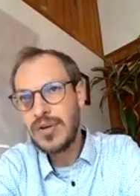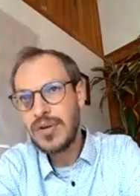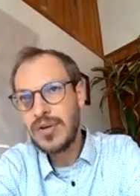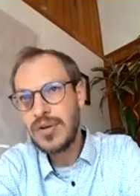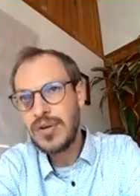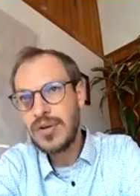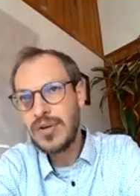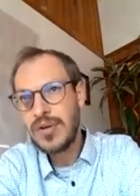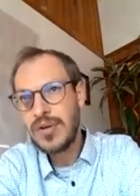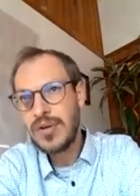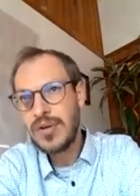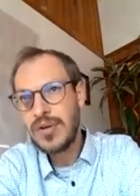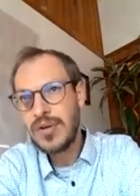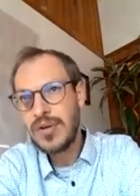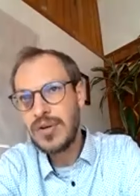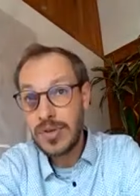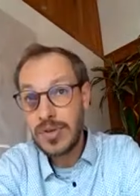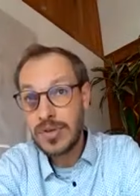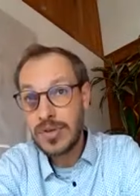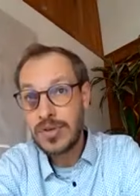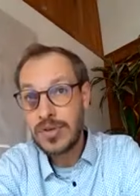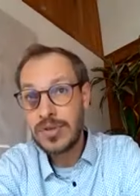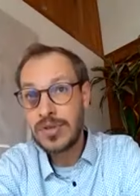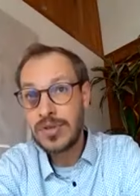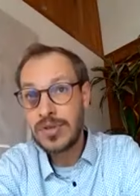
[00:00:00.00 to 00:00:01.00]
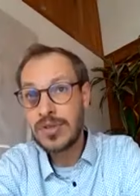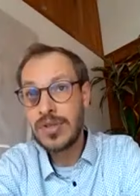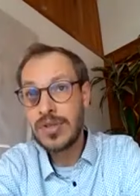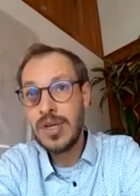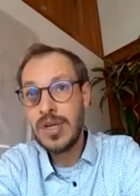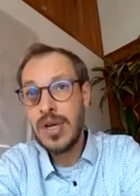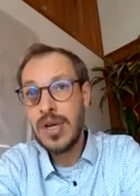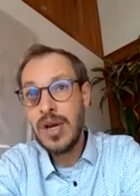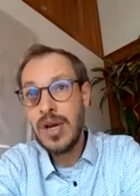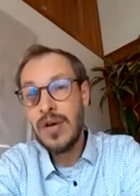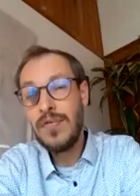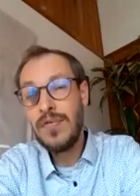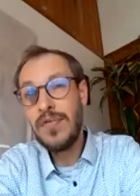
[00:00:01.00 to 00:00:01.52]
contribute to solutions
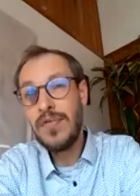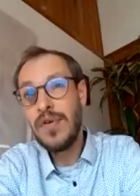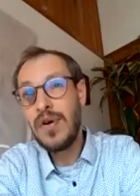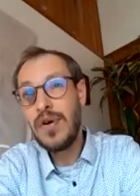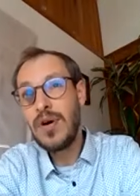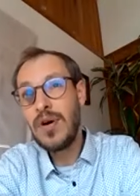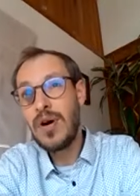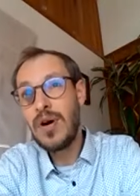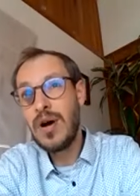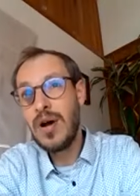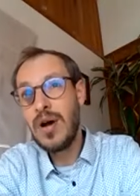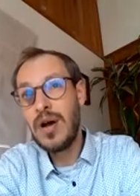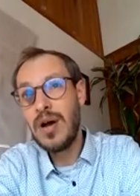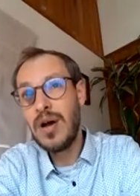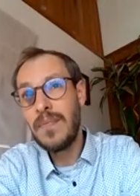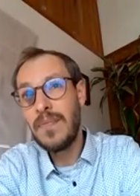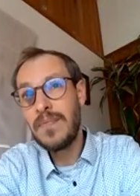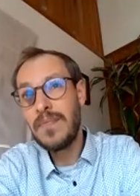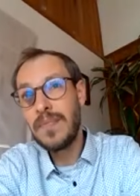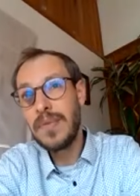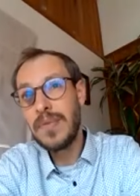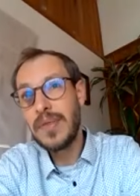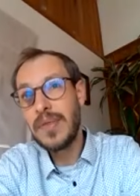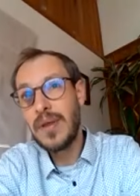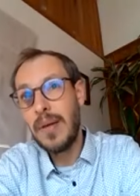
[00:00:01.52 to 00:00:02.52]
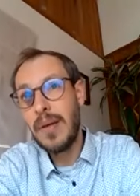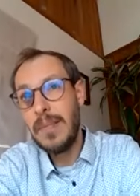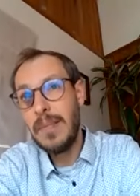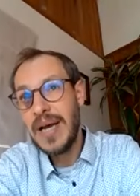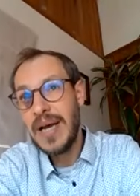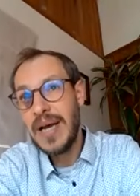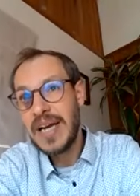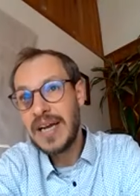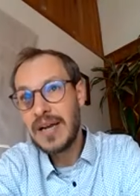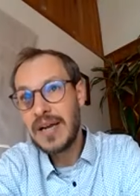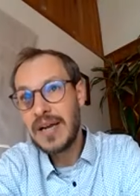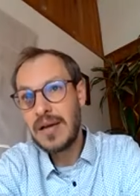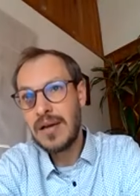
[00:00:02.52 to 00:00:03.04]
for uh, a
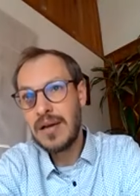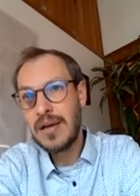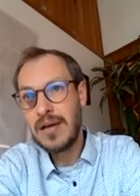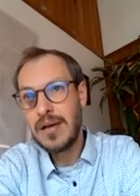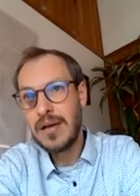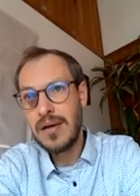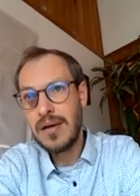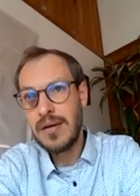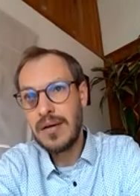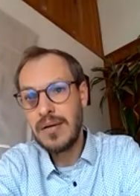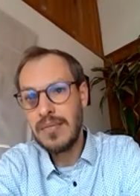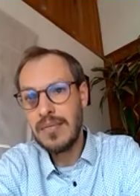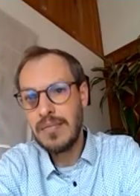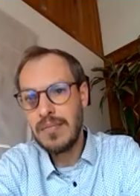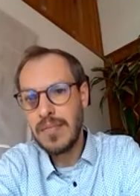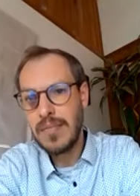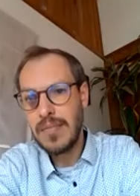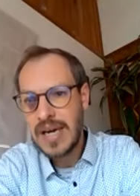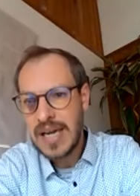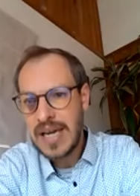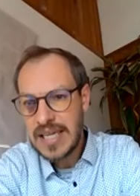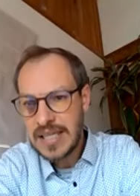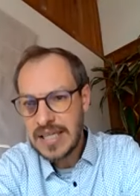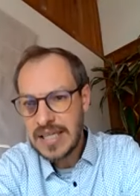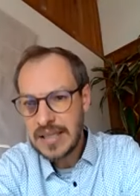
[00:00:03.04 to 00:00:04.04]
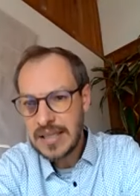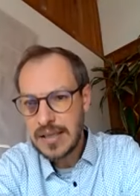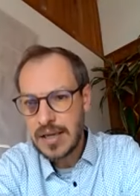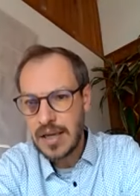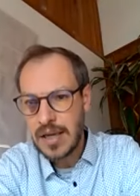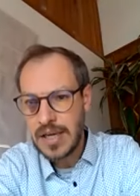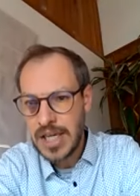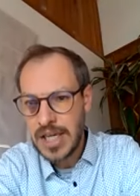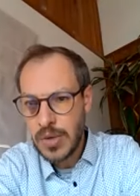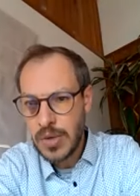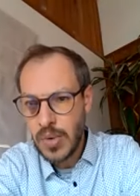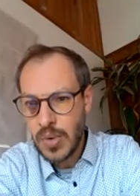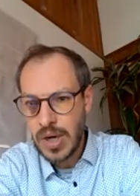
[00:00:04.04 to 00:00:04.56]
better, less
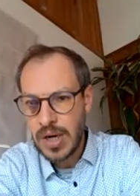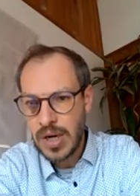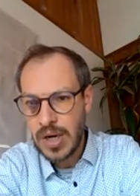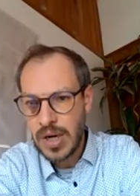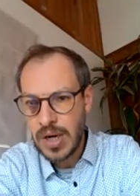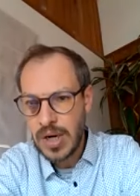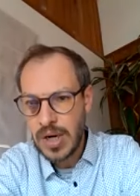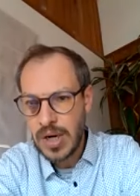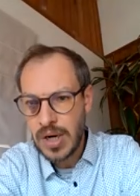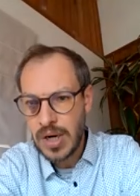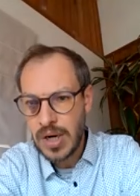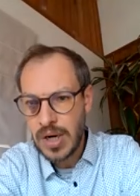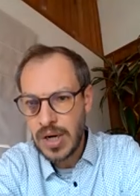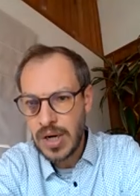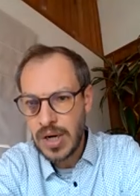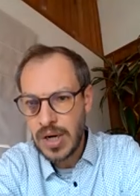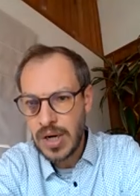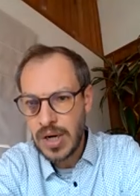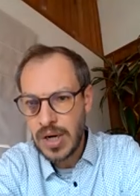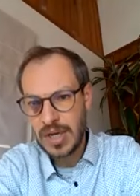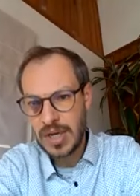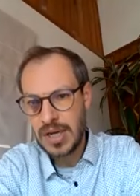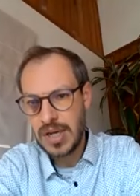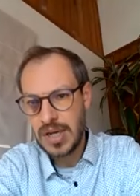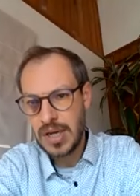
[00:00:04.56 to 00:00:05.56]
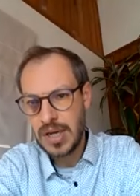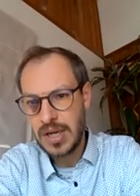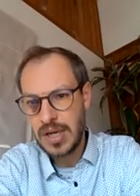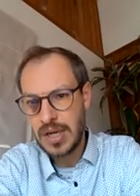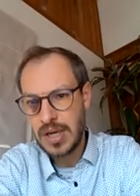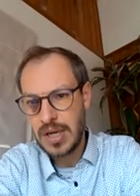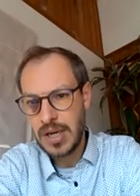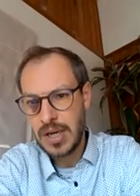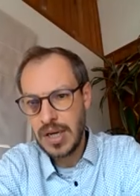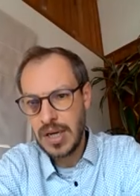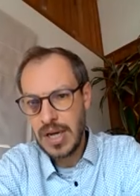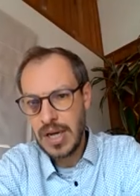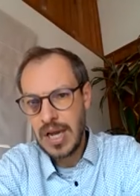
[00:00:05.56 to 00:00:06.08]
unequal, more
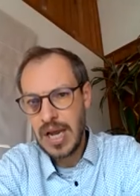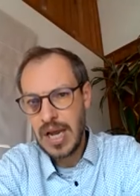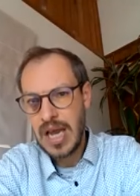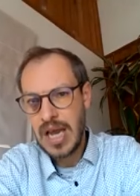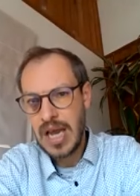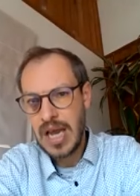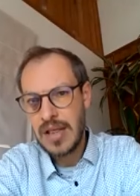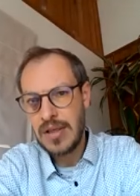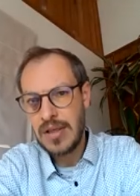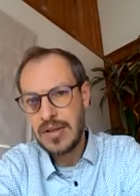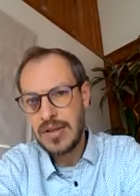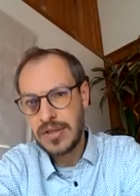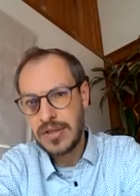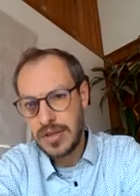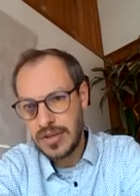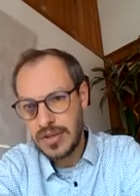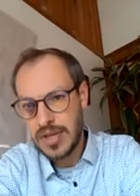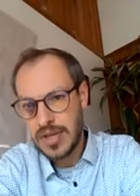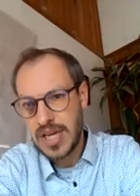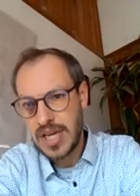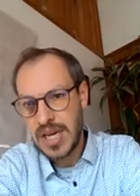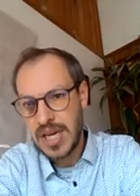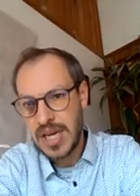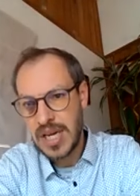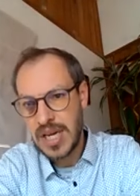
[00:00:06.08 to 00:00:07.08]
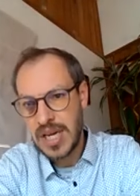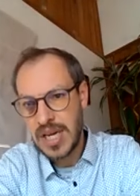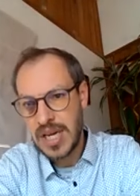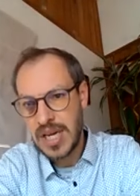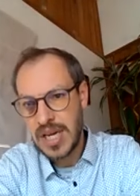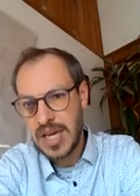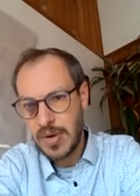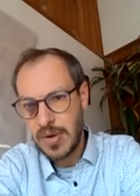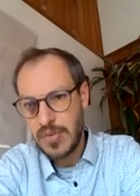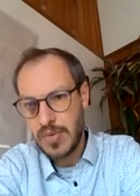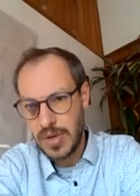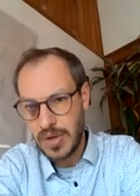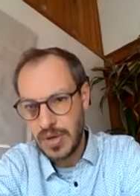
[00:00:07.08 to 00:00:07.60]
democratic, and
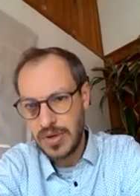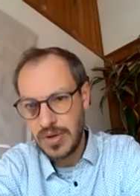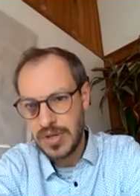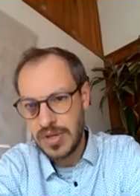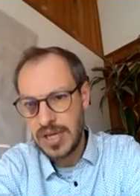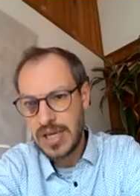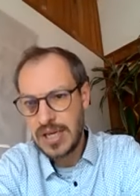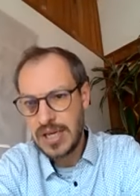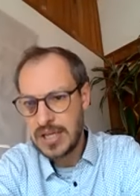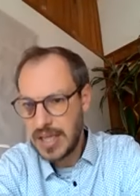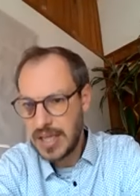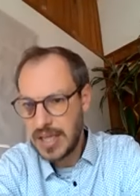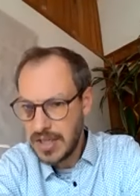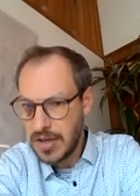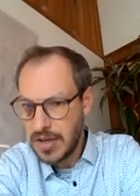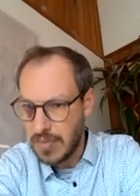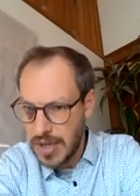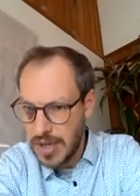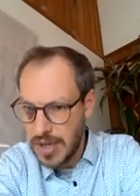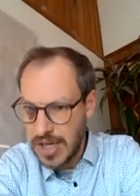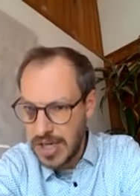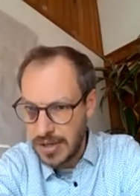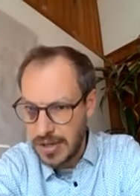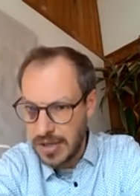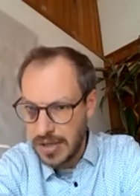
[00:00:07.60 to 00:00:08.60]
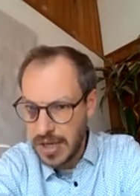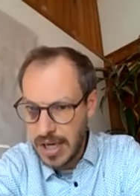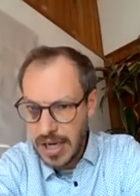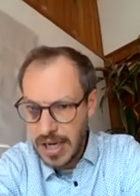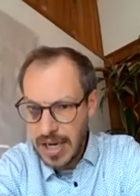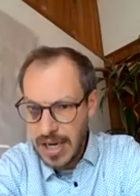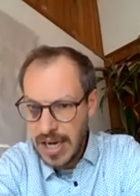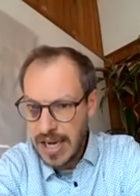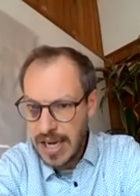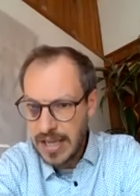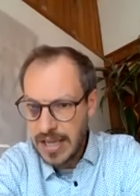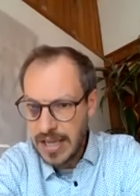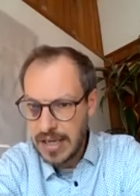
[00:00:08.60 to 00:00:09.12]
sustainable world. That's our mission.
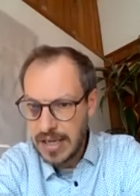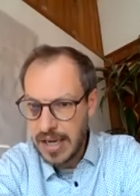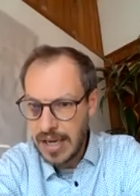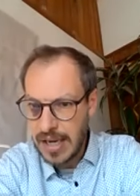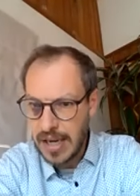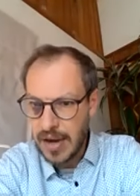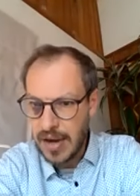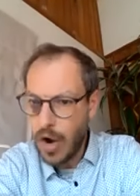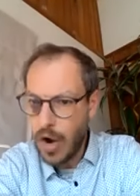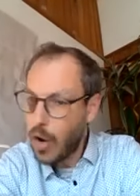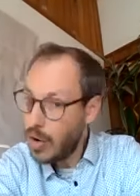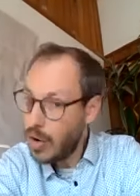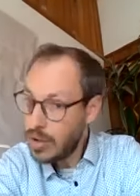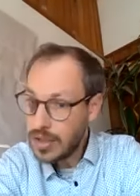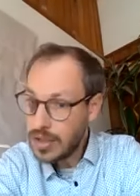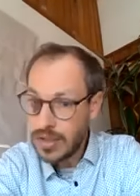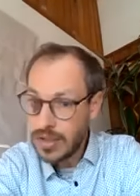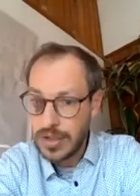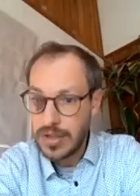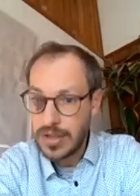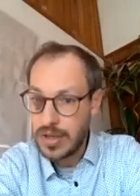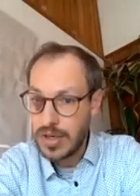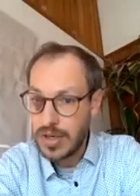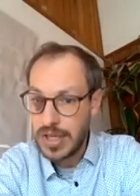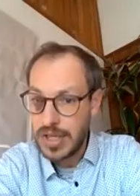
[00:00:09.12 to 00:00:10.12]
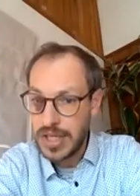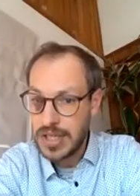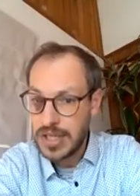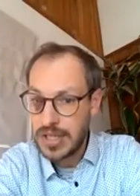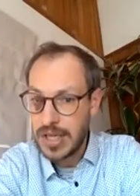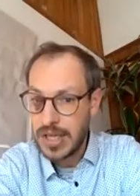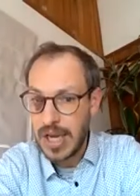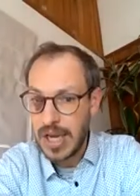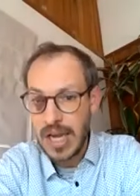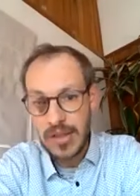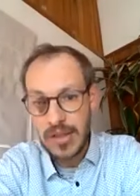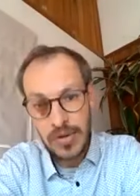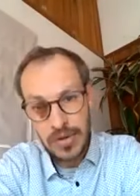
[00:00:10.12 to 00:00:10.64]
And uh, all sociologists
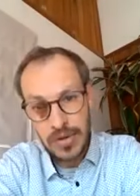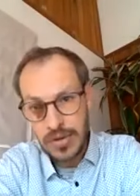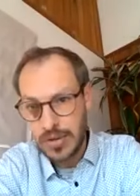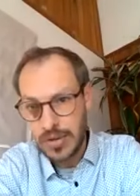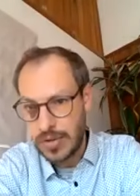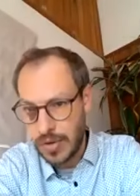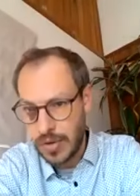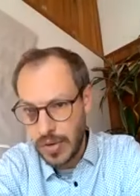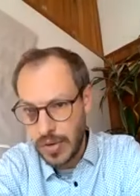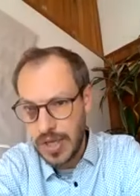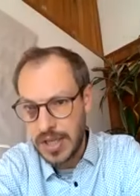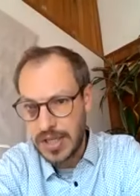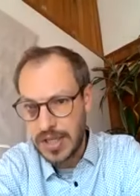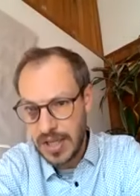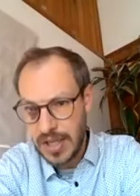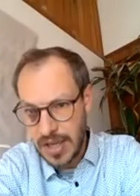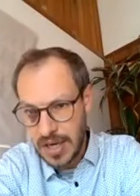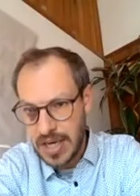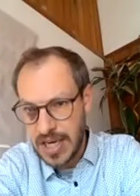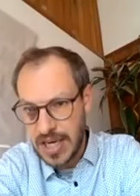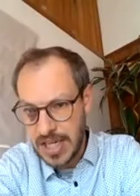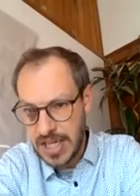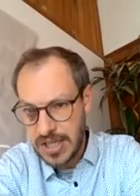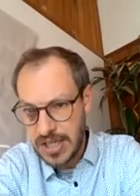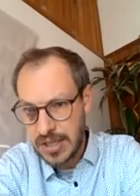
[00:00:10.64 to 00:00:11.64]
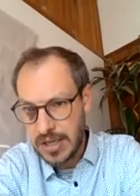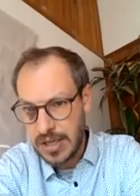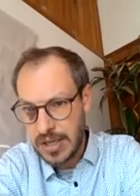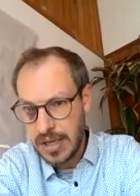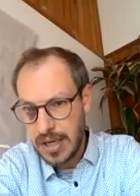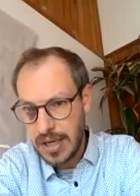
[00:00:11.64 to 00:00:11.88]
are not going that direction